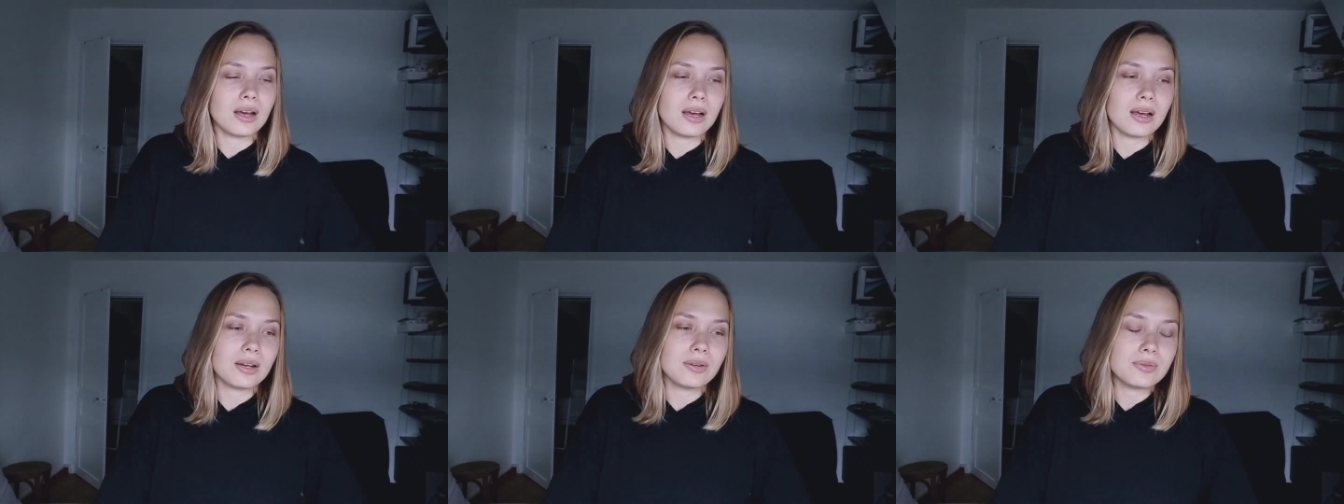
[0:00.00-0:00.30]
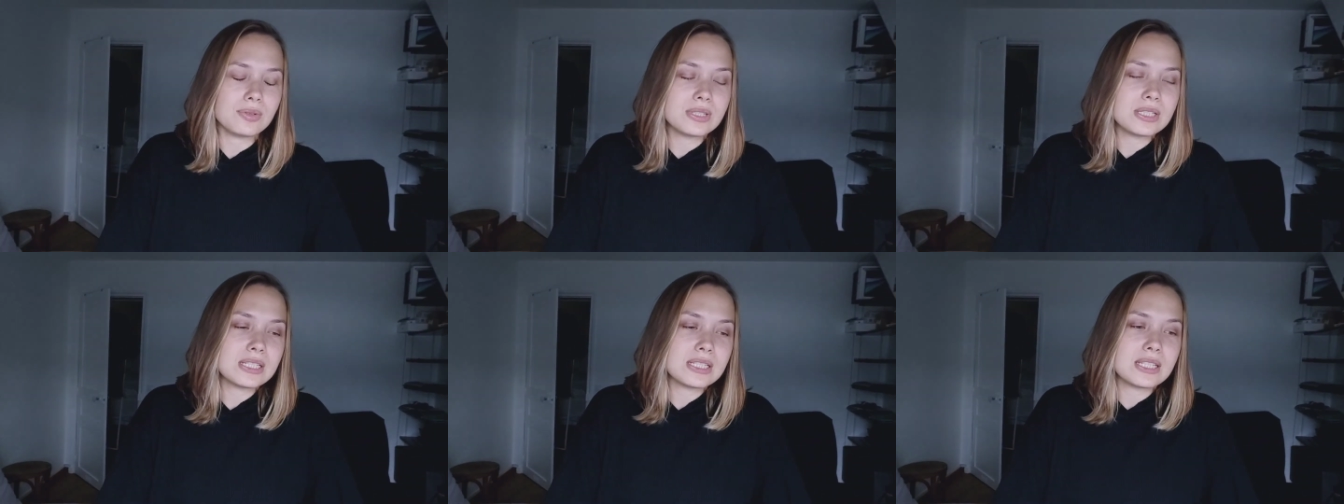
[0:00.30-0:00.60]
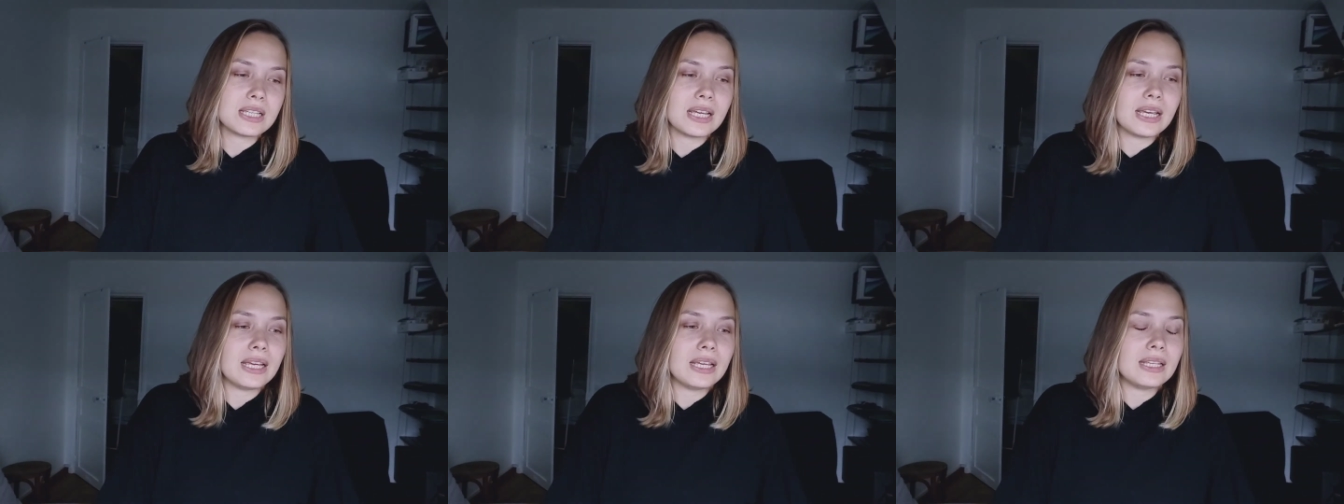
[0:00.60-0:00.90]
I would
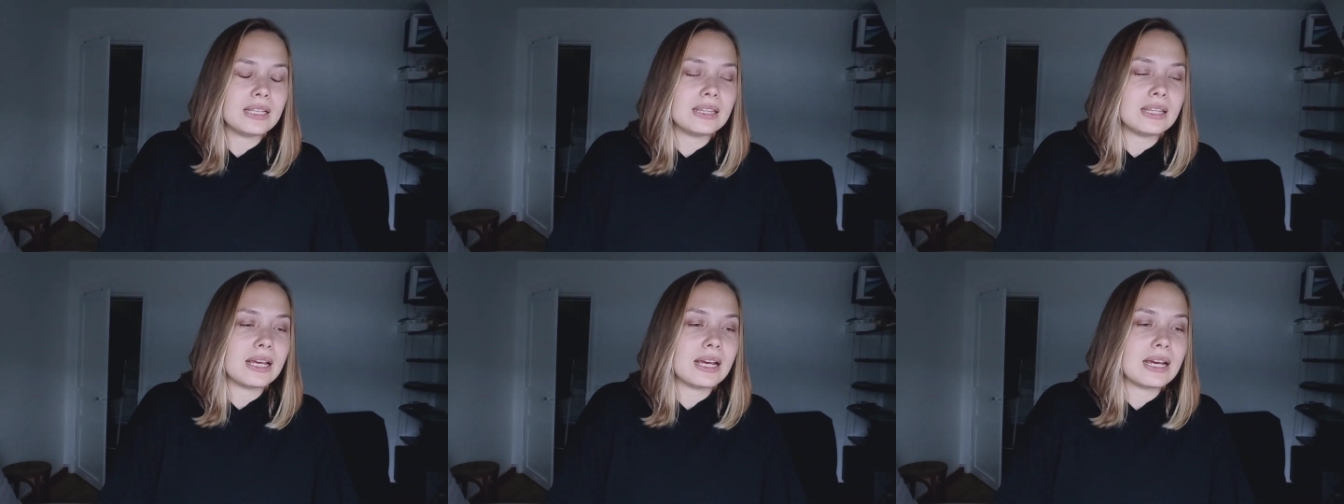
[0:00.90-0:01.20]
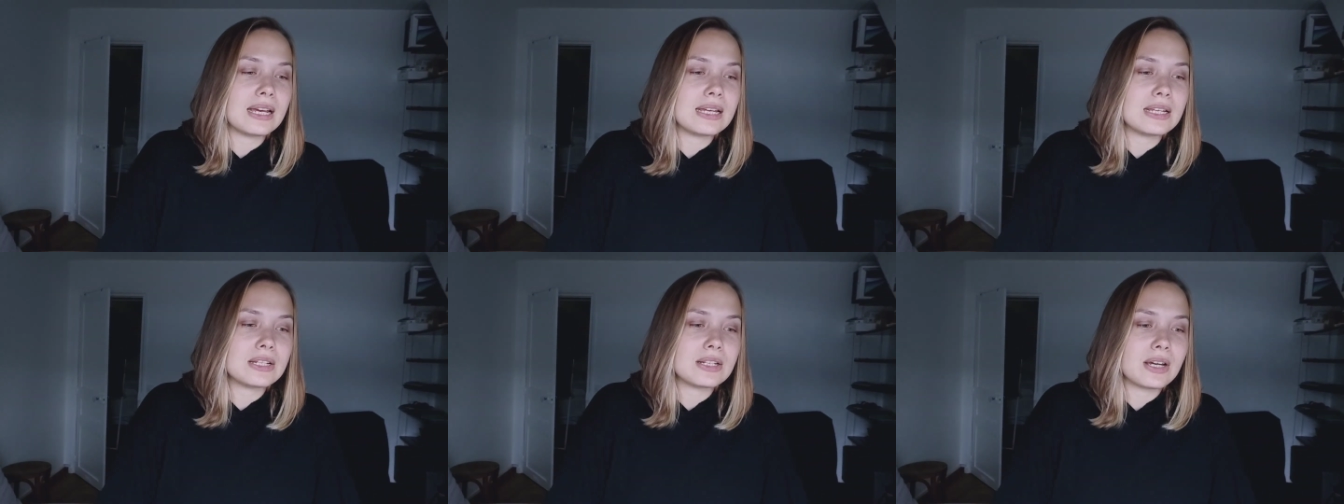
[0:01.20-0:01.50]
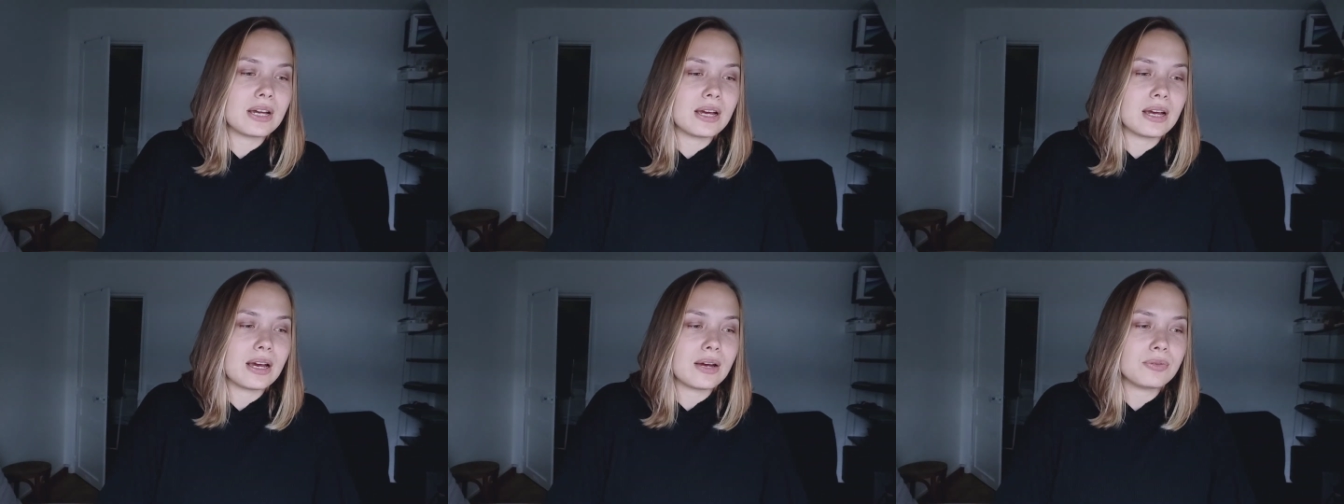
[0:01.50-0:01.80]
say that
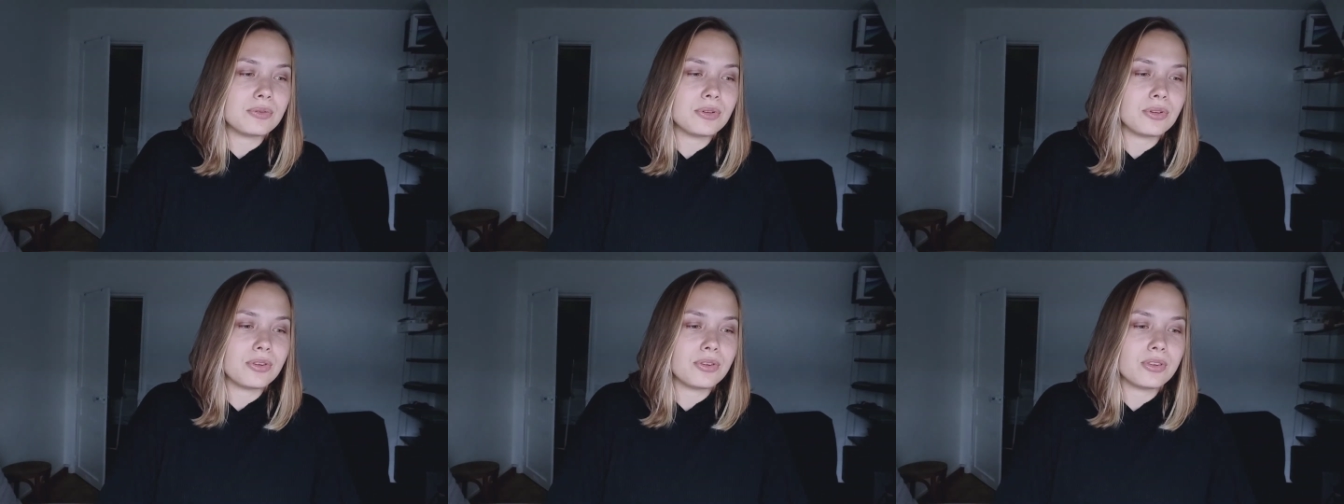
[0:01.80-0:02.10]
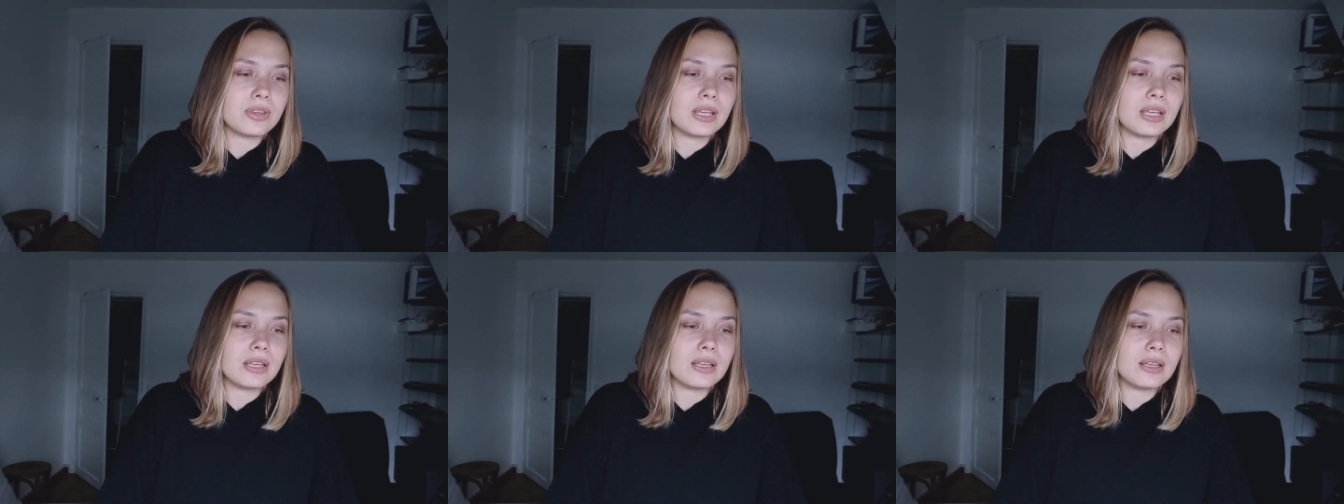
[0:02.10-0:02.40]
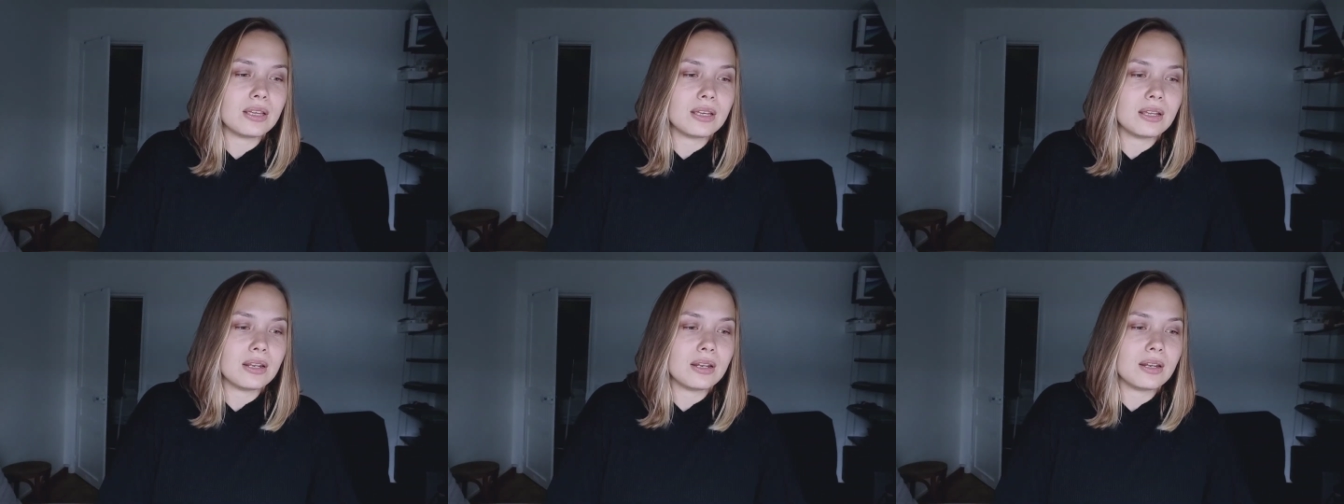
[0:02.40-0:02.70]
I was
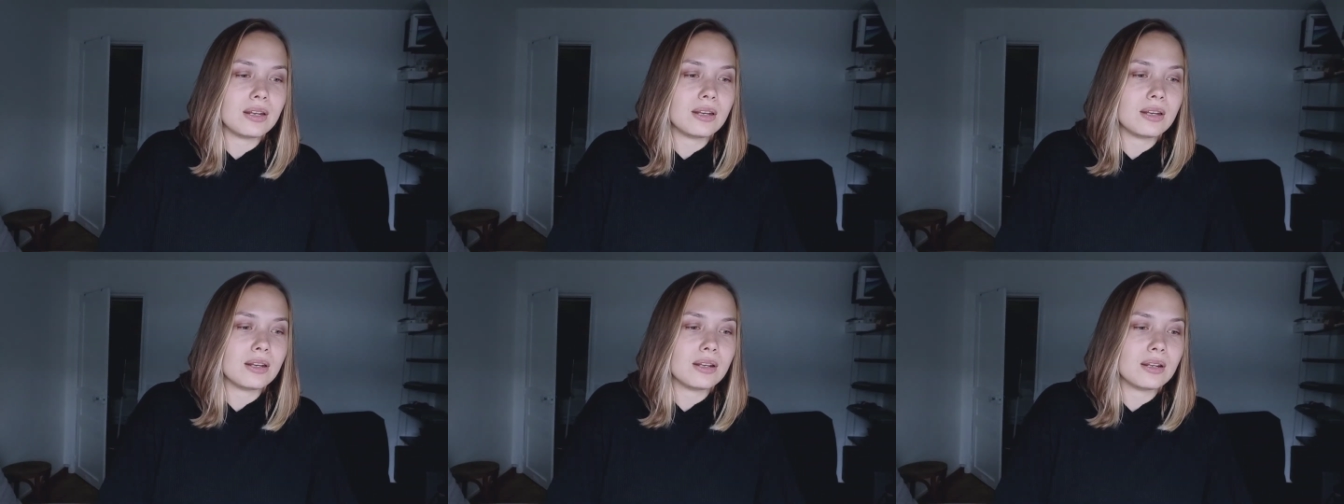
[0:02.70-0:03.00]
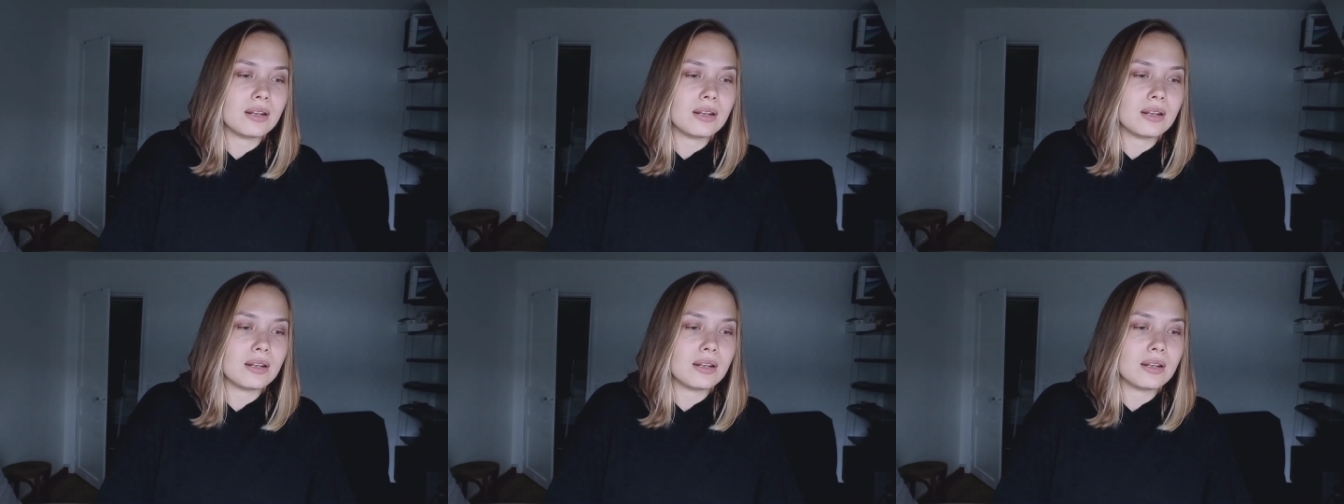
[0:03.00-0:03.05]
thinking